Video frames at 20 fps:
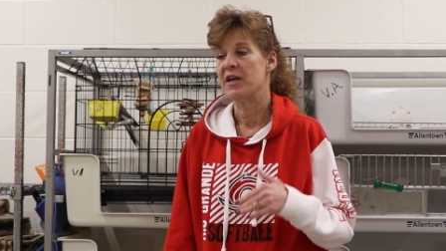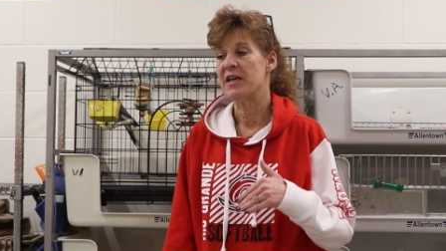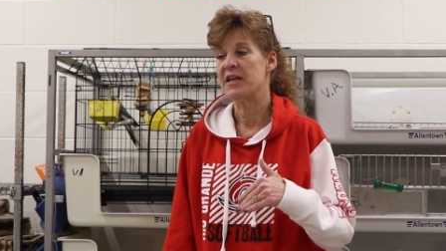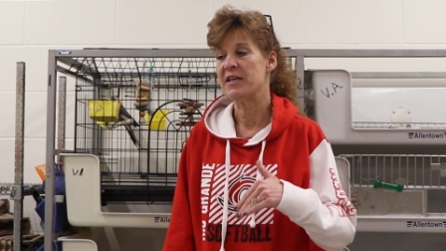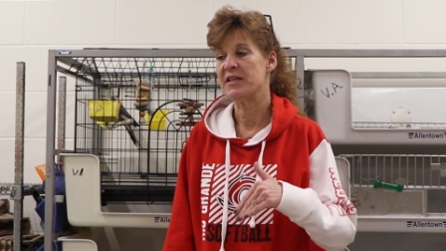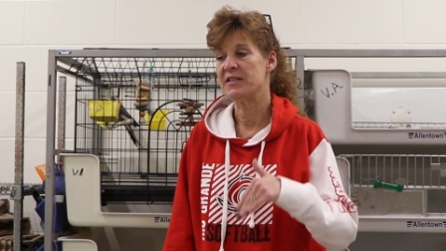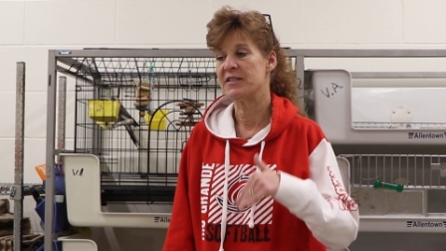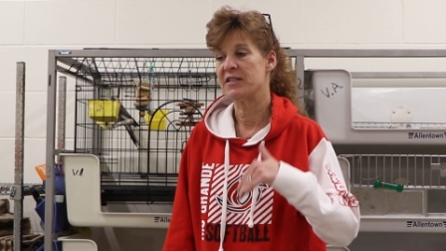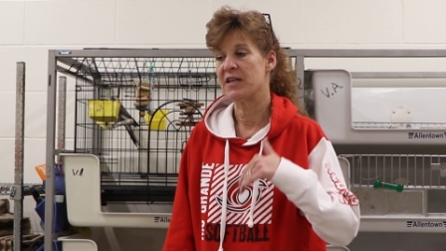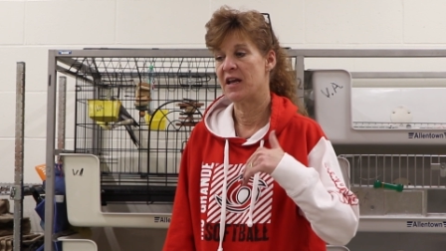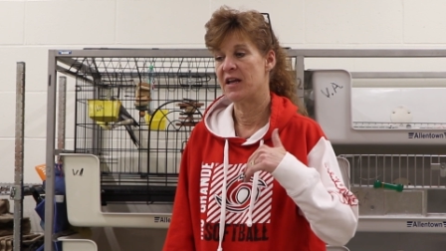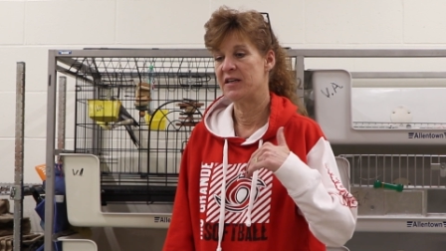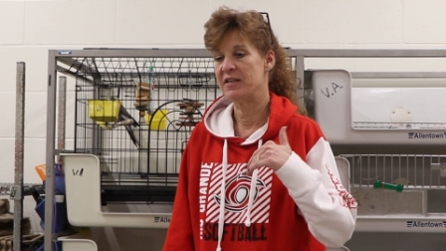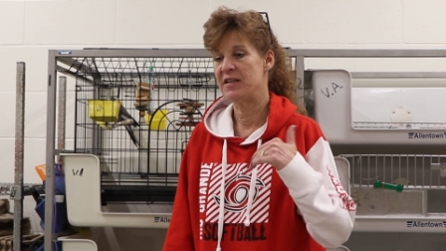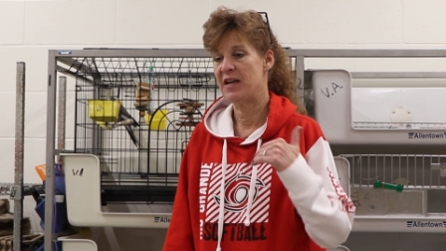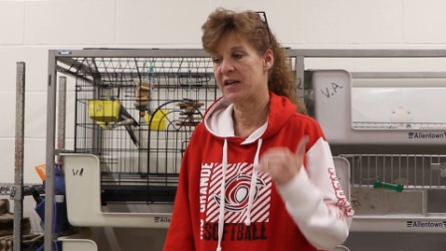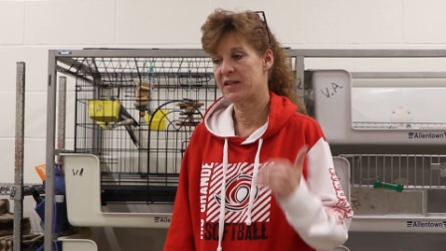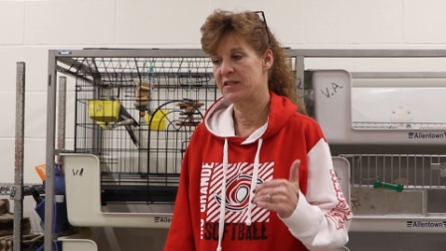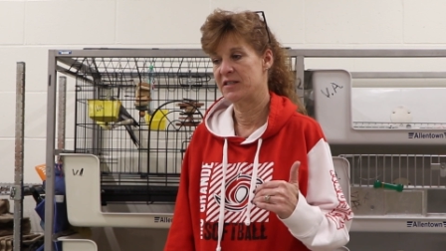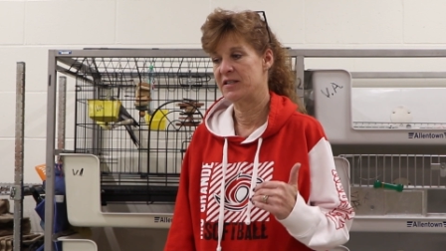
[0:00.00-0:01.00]
his
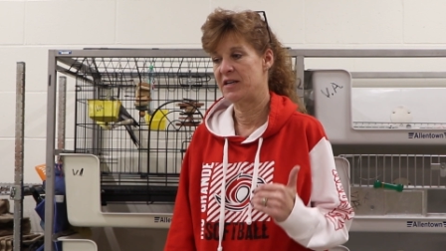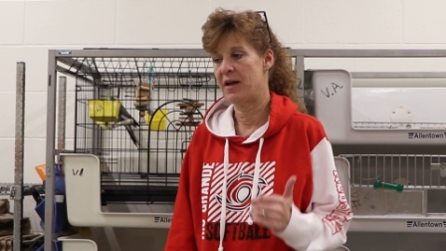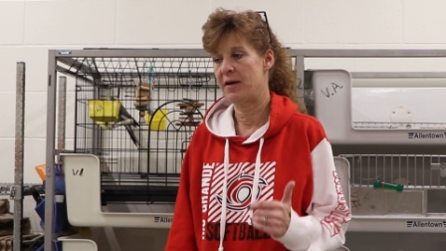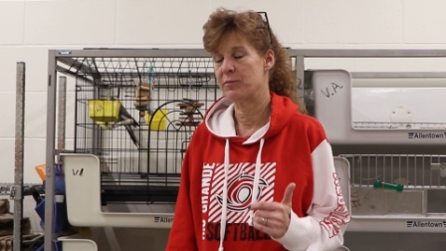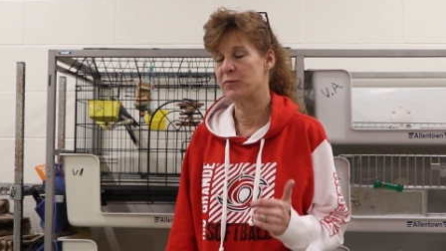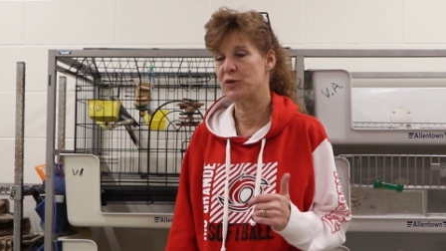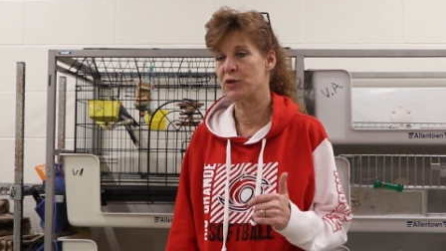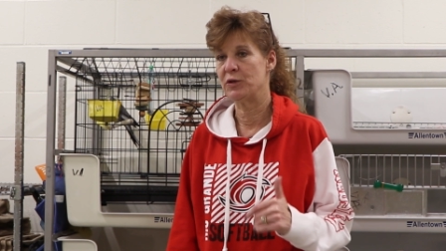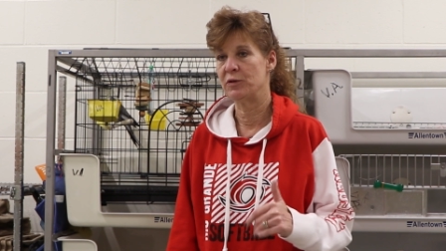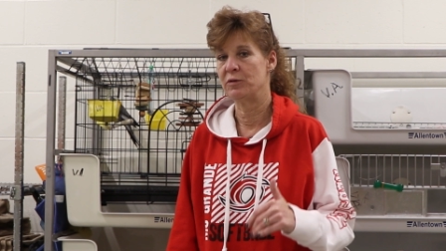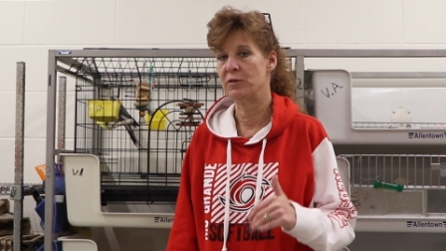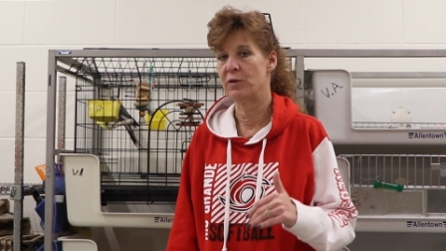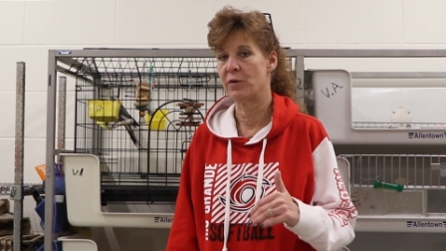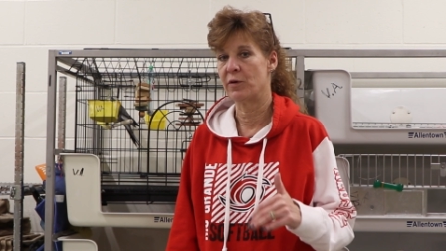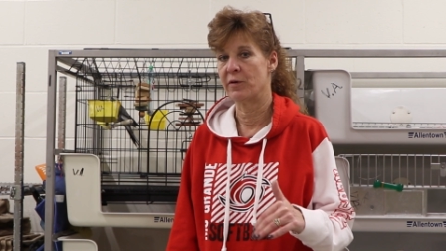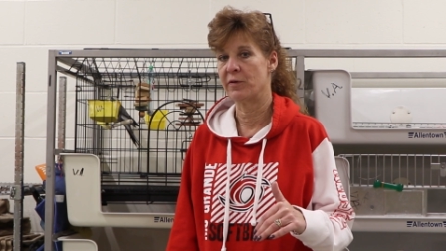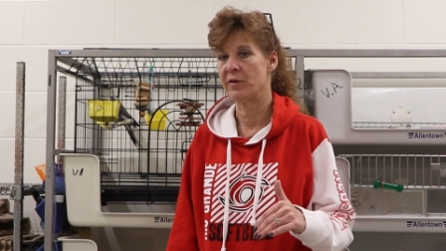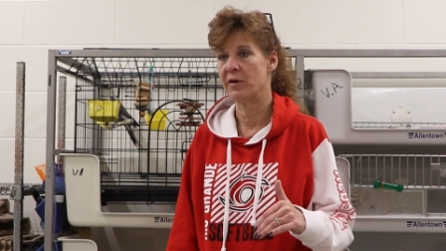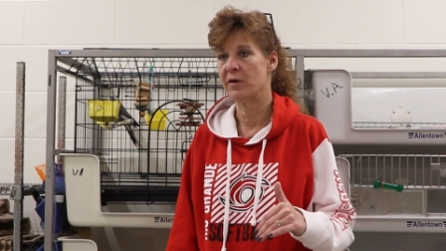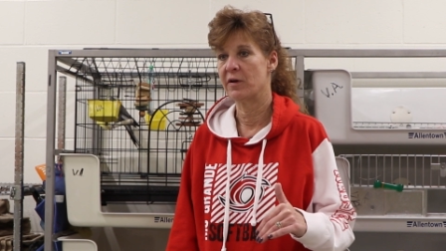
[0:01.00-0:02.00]
next step to
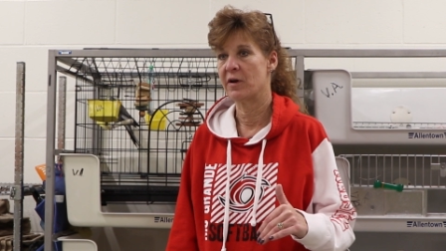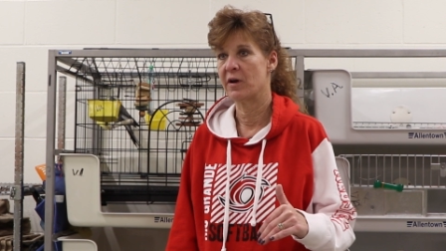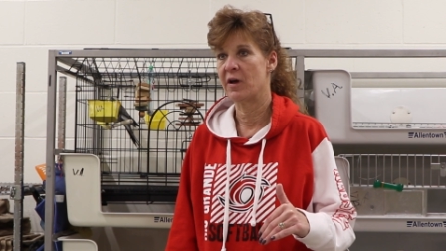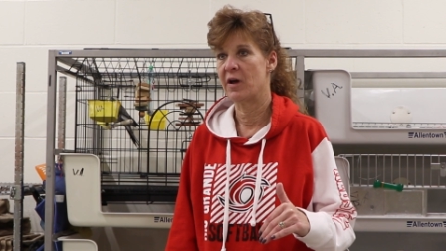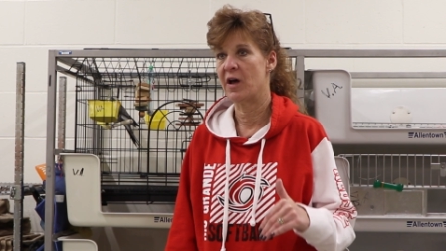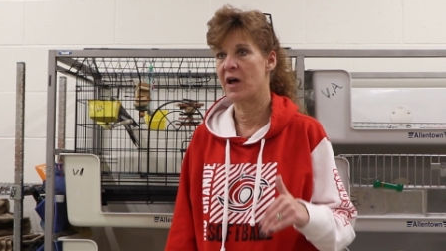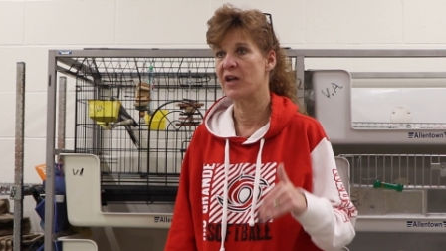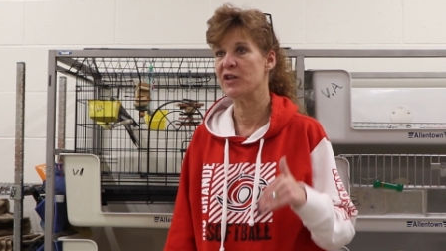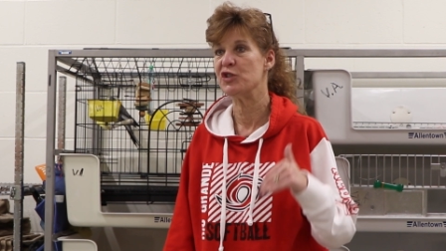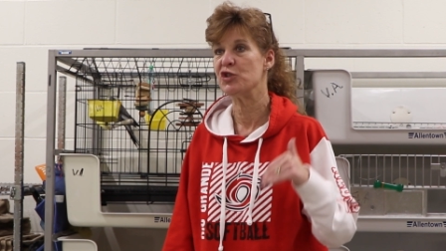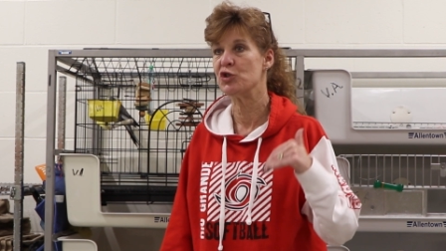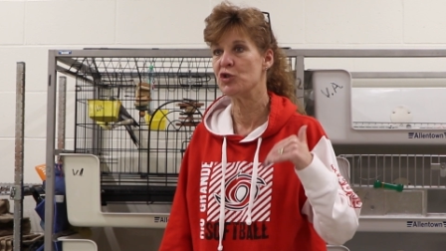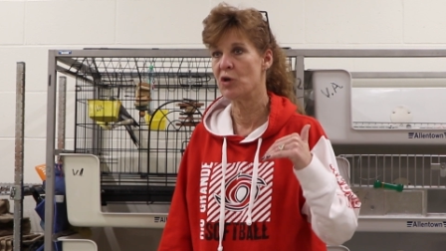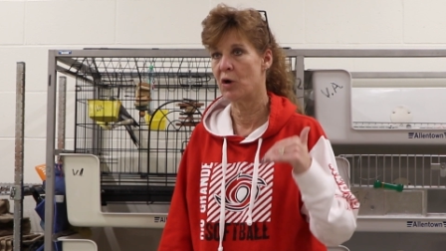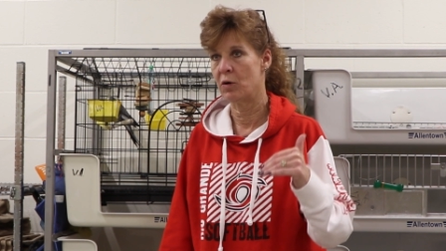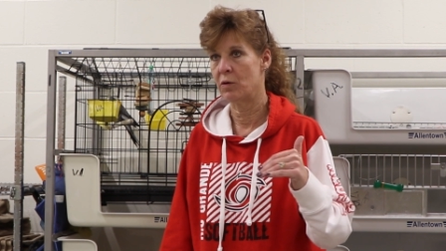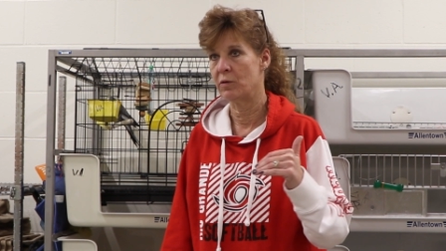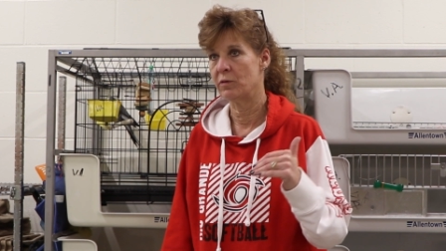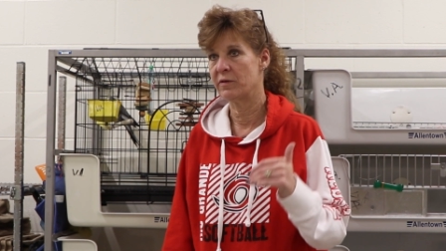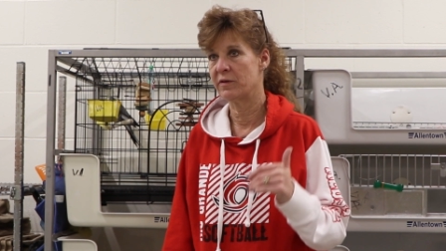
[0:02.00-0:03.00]
learn
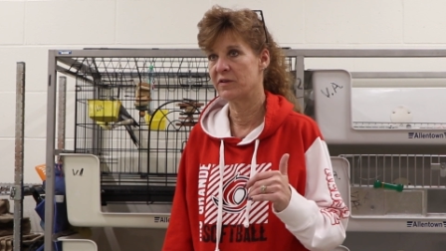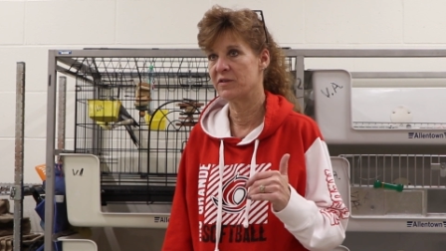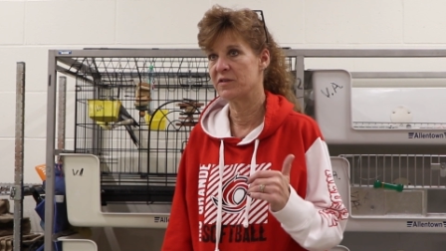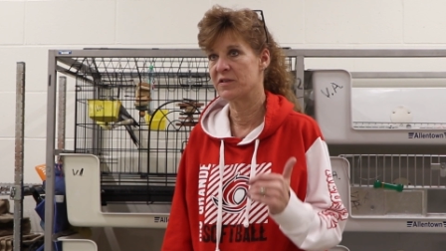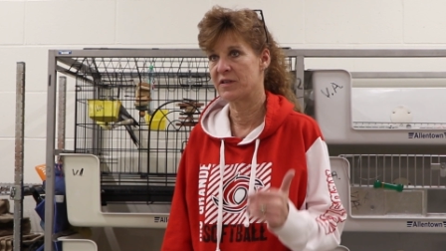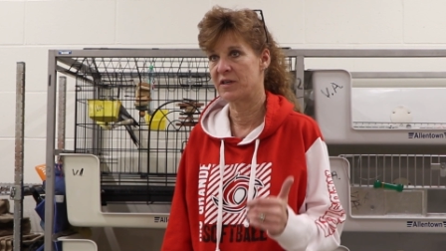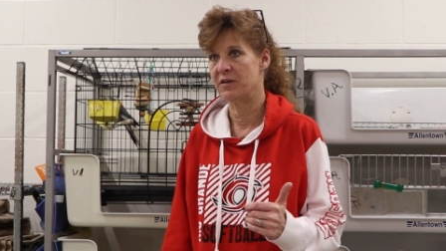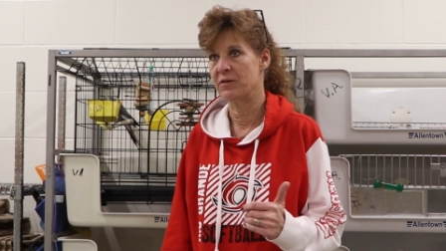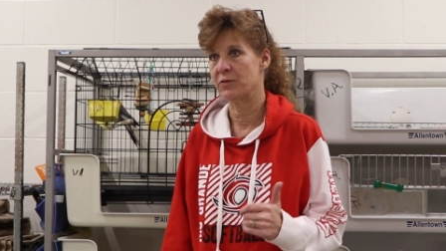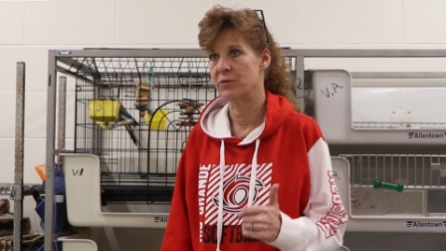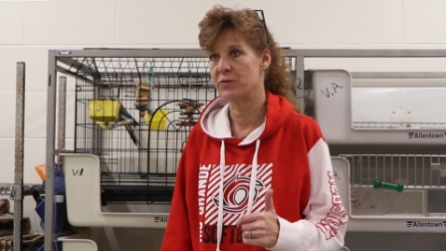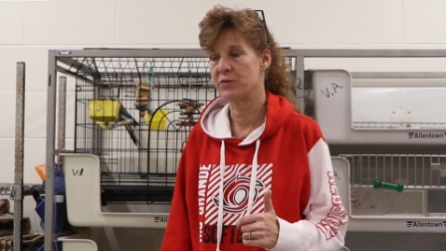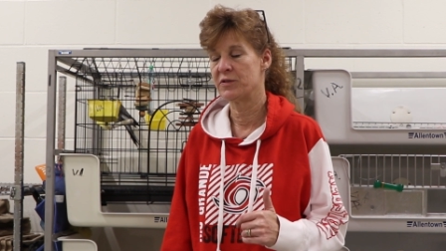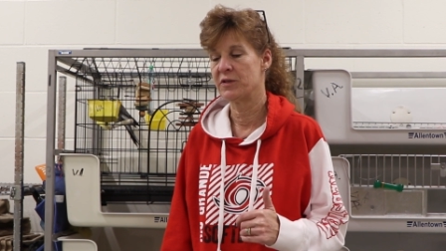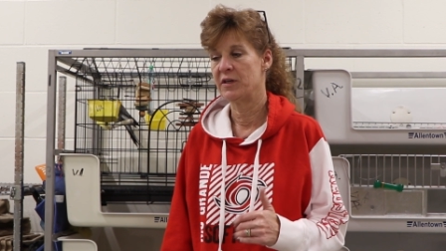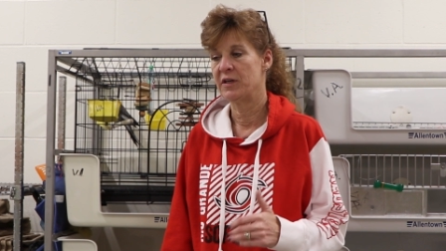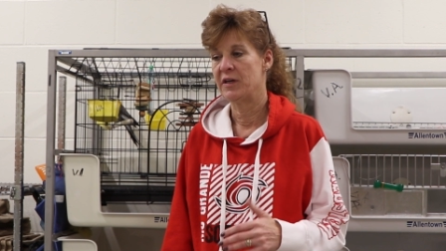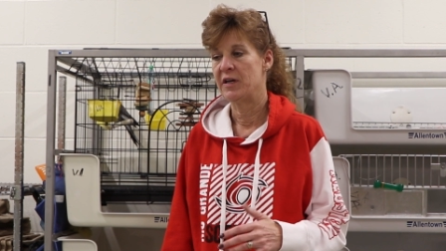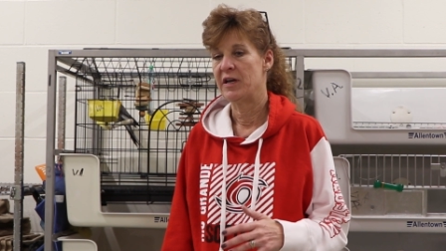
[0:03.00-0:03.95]
adult skills.